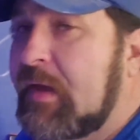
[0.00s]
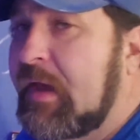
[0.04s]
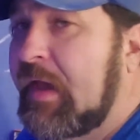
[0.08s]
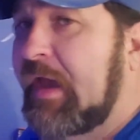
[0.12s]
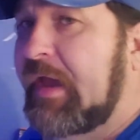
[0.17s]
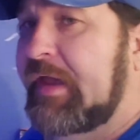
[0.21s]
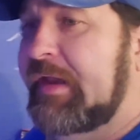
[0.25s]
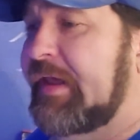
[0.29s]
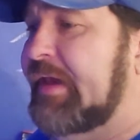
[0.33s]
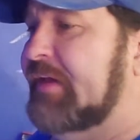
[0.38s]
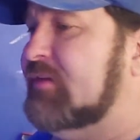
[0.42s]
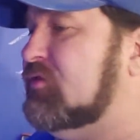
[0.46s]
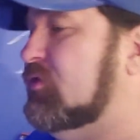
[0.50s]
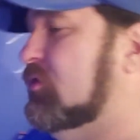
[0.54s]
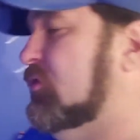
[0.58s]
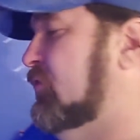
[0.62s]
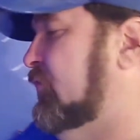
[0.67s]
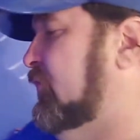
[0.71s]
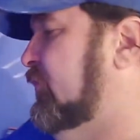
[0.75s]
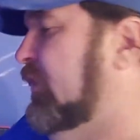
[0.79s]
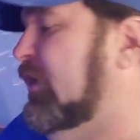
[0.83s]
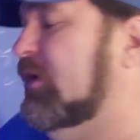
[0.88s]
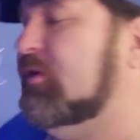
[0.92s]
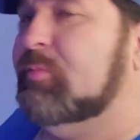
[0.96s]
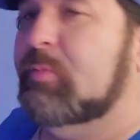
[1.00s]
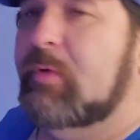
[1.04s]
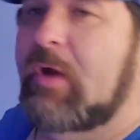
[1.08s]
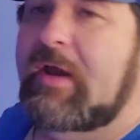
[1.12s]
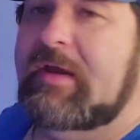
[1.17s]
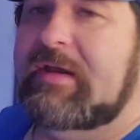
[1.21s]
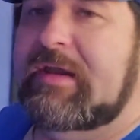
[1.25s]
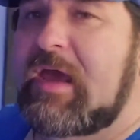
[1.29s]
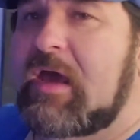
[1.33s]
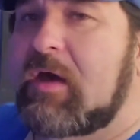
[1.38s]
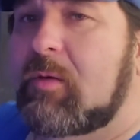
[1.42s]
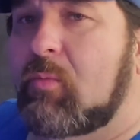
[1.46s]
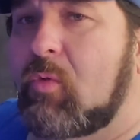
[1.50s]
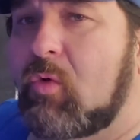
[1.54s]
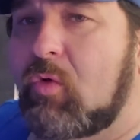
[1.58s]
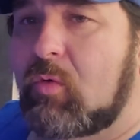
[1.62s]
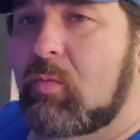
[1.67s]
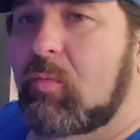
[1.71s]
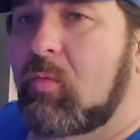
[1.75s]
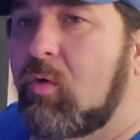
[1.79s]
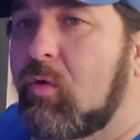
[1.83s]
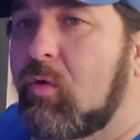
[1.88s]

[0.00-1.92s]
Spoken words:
And as those floods brought down more and more